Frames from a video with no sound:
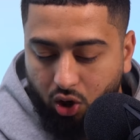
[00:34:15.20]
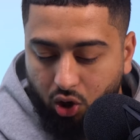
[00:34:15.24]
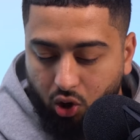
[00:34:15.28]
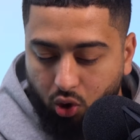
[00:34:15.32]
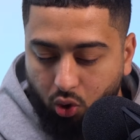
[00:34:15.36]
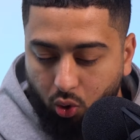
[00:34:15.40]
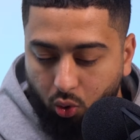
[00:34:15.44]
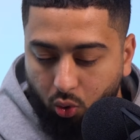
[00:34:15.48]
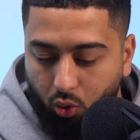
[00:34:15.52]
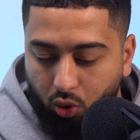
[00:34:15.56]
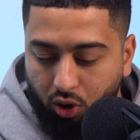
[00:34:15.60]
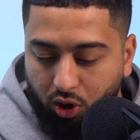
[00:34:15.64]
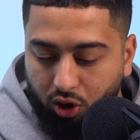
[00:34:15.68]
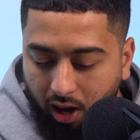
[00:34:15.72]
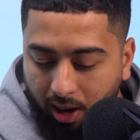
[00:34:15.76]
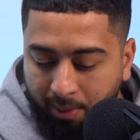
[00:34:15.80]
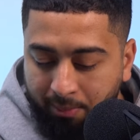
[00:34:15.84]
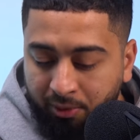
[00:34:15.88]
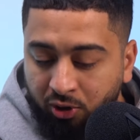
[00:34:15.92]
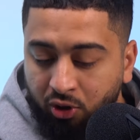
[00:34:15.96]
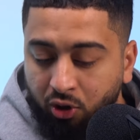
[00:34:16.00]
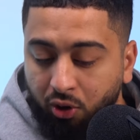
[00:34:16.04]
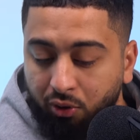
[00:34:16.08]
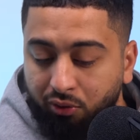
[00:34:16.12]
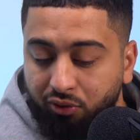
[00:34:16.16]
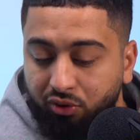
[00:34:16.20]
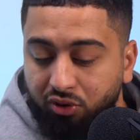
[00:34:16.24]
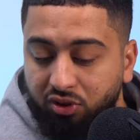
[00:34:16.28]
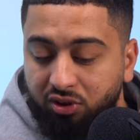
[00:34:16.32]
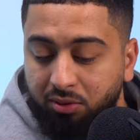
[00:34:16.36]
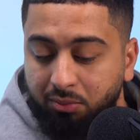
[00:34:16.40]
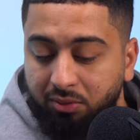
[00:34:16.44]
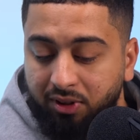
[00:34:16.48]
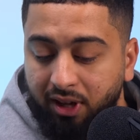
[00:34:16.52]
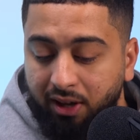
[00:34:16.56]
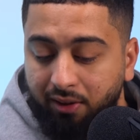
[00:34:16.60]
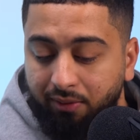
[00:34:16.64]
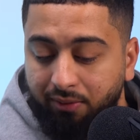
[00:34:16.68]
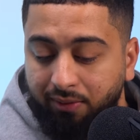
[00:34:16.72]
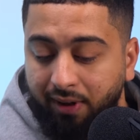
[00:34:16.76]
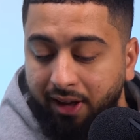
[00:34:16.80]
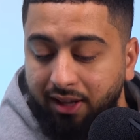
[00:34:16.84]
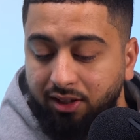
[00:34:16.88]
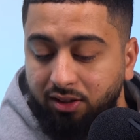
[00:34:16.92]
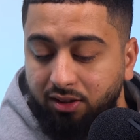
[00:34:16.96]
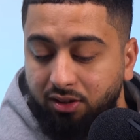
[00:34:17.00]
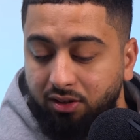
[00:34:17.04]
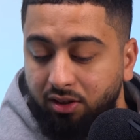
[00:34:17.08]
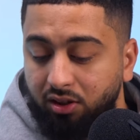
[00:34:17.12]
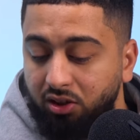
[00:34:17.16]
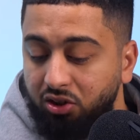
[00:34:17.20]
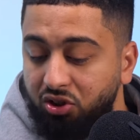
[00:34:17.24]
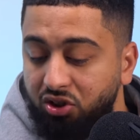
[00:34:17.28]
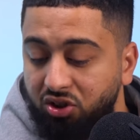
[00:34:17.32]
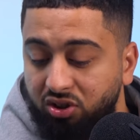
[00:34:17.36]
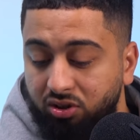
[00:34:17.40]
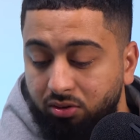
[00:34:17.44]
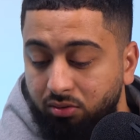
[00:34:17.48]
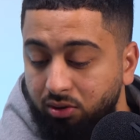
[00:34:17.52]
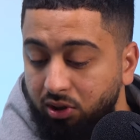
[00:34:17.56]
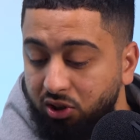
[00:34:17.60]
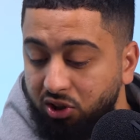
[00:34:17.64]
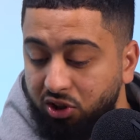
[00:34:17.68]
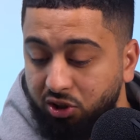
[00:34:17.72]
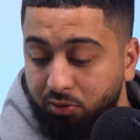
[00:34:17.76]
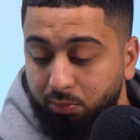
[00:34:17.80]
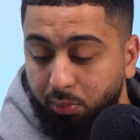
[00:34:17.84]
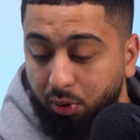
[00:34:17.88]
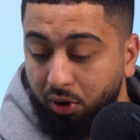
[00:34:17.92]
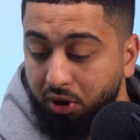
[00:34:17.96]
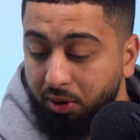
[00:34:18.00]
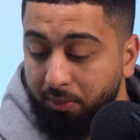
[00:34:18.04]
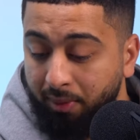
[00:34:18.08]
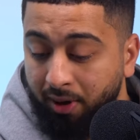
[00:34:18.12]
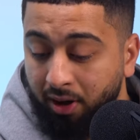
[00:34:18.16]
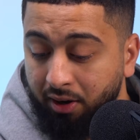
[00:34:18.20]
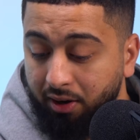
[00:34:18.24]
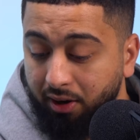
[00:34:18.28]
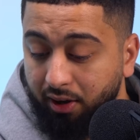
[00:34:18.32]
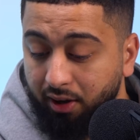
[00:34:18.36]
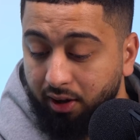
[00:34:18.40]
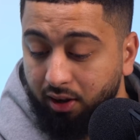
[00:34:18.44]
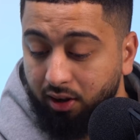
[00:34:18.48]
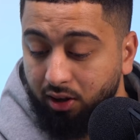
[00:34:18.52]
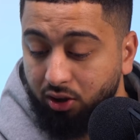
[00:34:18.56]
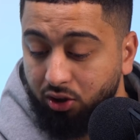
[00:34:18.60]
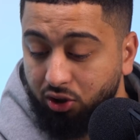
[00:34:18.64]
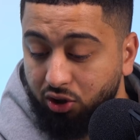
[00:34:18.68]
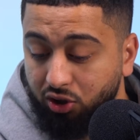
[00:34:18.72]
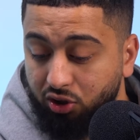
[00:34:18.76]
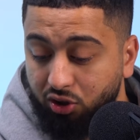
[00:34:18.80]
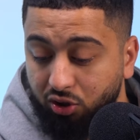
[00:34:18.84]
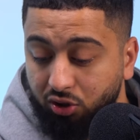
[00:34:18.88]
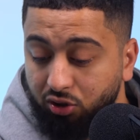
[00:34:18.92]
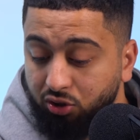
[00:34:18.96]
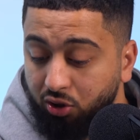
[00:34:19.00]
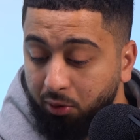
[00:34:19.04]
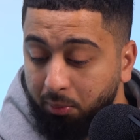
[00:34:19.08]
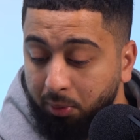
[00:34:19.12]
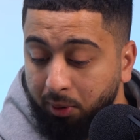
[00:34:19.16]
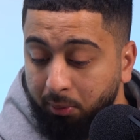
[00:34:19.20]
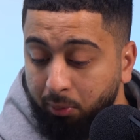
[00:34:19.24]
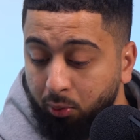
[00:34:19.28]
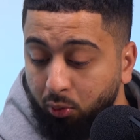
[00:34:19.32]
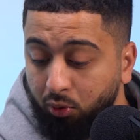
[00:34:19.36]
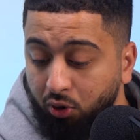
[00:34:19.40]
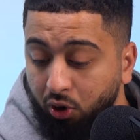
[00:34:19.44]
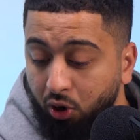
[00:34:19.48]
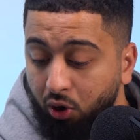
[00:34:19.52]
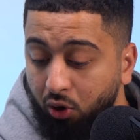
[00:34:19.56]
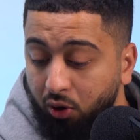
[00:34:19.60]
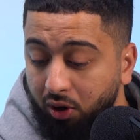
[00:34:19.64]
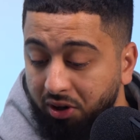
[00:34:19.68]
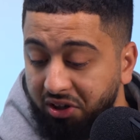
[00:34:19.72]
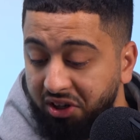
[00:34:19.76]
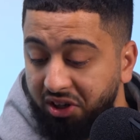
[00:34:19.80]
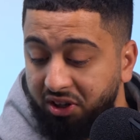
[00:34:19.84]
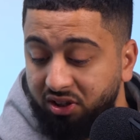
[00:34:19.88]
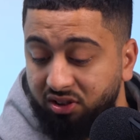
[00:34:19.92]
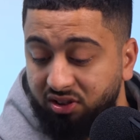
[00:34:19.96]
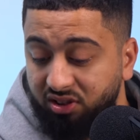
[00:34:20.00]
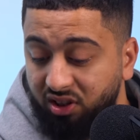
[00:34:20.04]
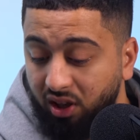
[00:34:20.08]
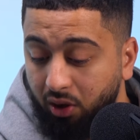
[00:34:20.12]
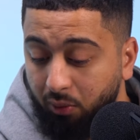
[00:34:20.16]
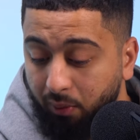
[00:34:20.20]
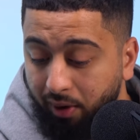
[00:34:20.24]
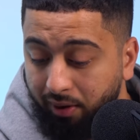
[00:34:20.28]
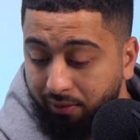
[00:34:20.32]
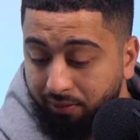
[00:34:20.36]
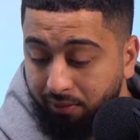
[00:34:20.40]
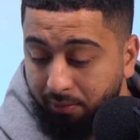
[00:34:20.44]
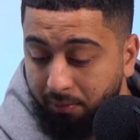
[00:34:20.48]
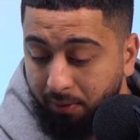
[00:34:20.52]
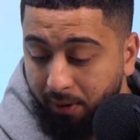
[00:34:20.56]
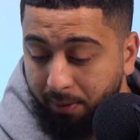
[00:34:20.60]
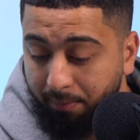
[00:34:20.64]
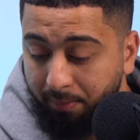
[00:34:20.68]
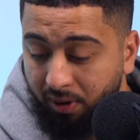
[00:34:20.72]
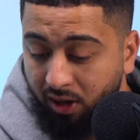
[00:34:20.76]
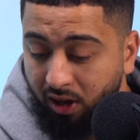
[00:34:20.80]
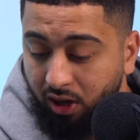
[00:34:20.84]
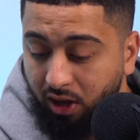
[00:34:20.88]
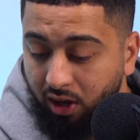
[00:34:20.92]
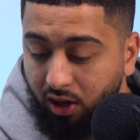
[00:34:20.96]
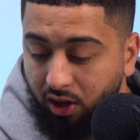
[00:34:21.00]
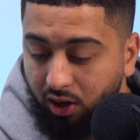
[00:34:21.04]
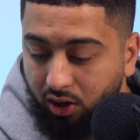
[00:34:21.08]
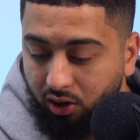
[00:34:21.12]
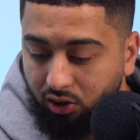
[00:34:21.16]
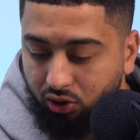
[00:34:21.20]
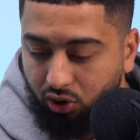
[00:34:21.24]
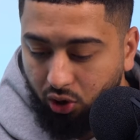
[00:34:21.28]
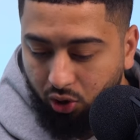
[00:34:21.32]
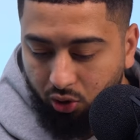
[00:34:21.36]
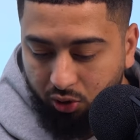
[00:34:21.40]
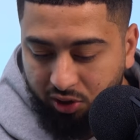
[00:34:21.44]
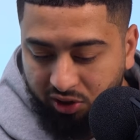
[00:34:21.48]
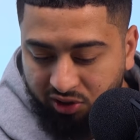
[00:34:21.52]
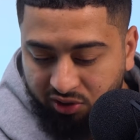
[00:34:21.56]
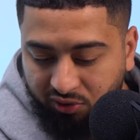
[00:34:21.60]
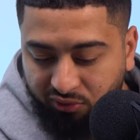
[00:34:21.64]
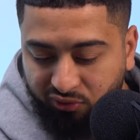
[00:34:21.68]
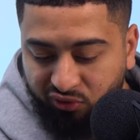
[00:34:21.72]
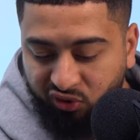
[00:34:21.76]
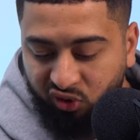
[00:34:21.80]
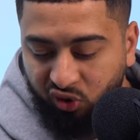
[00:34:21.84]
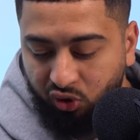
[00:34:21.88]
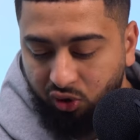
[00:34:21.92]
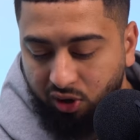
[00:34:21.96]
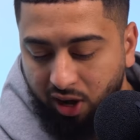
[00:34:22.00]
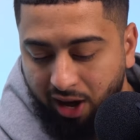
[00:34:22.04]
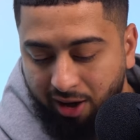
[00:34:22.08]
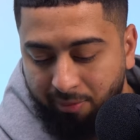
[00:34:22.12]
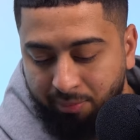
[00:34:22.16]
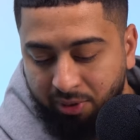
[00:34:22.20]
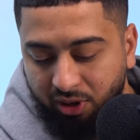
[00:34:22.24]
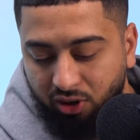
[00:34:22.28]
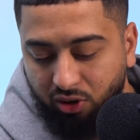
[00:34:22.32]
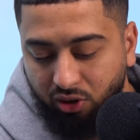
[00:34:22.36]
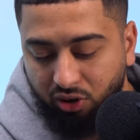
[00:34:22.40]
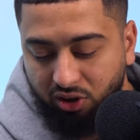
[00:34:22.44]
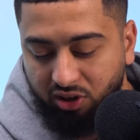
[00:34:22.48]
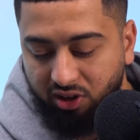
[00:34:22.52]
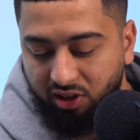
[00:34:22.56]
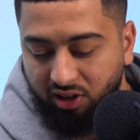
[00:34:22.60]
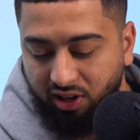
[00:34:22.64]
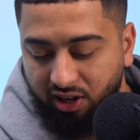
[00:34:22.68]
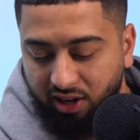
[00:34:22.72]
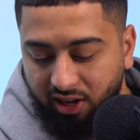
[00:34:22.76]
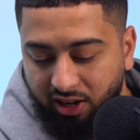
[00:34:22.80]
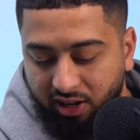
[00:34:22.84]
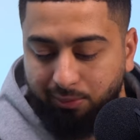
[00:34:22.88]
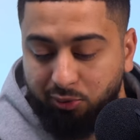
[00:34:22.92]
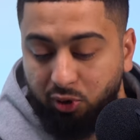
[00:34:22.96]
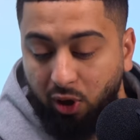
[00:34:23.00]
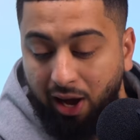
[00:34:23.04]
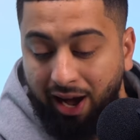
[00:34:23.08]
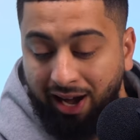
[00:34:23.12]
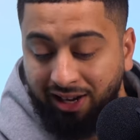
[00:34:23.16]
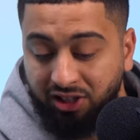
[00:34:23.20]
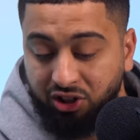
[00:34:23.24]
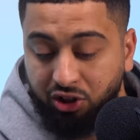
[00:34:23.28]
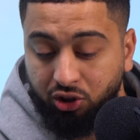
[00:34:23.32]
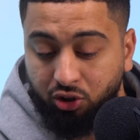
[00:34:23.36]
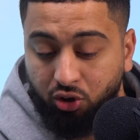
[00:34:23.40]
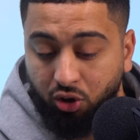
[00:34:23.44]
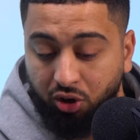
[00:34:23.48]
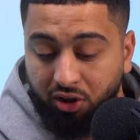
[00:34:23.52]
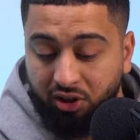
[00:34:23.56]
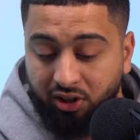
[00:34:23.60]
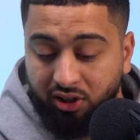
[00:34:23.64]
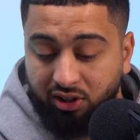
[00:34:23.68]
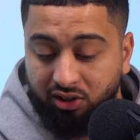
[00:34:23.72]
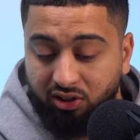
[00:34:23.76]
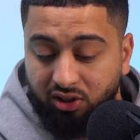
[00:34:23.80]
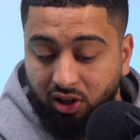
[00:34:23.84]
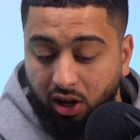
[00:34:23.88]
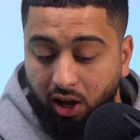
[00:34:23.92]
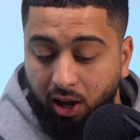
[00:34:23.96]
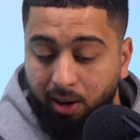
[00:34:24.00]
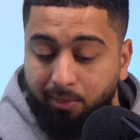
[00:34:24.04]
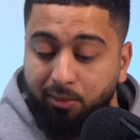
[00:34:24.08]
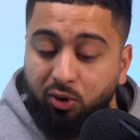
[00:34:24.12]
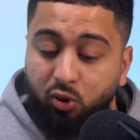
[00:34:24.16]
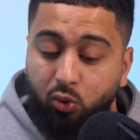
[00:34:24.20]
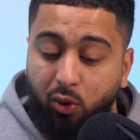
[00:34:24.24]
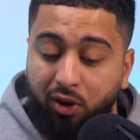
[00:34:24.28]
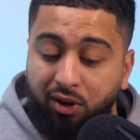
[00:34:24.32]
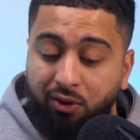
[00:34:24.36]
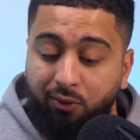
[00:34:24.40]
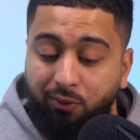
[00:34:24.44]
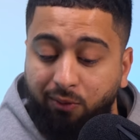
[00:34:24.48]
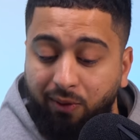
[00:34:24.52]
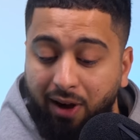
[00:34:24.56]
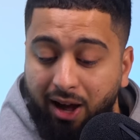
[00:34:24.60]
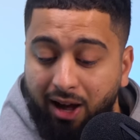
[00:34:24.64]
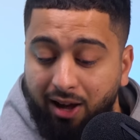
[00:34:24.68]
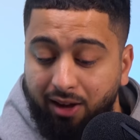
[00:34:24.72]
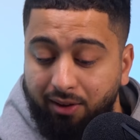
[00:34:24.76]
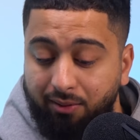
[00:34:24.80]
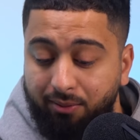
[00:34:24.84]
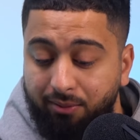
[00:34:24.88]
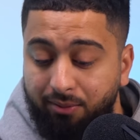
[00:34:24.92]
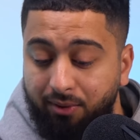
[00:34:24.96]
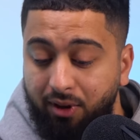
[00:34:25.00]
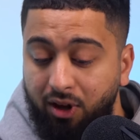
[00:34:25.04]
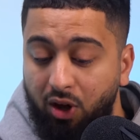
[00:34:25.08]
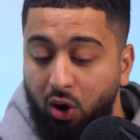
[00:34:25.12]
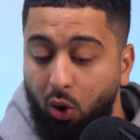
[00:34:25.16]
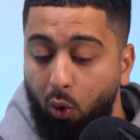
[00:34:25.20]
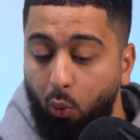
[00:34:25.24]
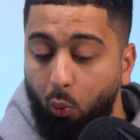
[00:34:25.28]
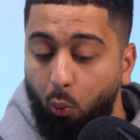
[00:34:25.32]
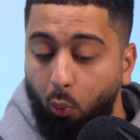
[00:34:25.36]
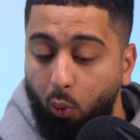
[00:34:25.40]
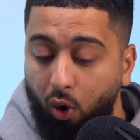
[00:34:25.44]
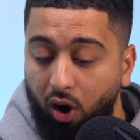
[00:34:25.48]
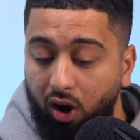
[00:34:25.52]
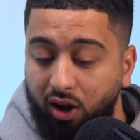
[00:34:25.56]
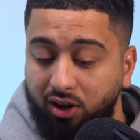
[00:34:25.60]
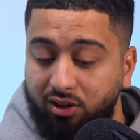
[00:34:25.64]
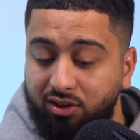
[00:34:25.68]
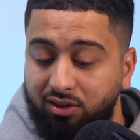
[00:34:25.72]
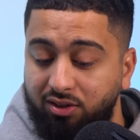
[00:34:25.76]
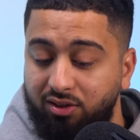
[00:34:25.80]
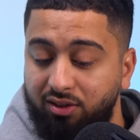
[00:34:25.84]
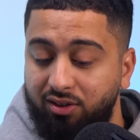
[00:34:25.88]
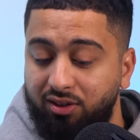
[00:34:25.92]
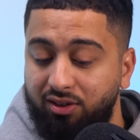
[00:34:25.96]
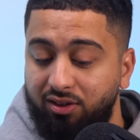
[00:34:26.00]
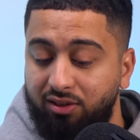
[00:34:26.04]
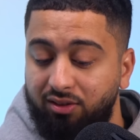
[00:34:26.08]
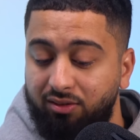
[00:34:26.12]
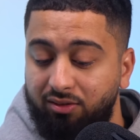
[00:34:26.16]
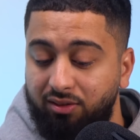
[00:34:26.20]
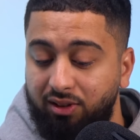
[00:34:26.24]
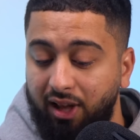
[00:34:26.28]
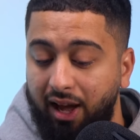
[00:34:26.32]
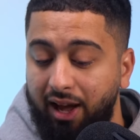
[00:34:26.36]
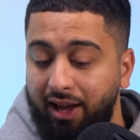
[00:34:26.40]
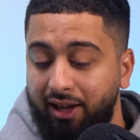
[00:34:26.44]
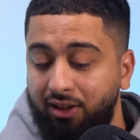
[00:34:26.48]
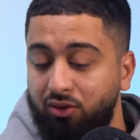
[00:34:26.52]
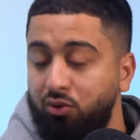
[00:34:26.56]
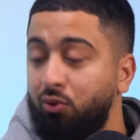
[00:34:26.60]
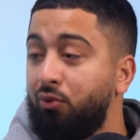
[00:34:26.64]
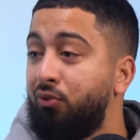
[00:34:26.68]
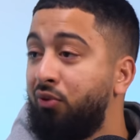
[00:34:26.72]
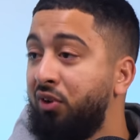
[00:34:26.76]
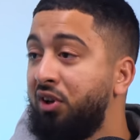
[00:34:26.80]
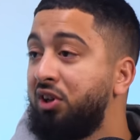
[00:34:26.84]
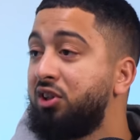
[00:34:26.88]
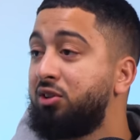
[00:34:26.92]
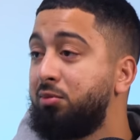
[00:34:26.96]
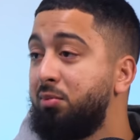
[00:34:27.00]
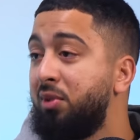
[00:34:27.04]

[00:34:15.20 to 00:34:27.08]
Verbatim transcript: cool. I'm gonna go through some fads. Let's just let's just put them out there just so, so people know and they can stay away from them. So there's a few that I've been looking at. So I actually got this um, the 25 worst diets or fitness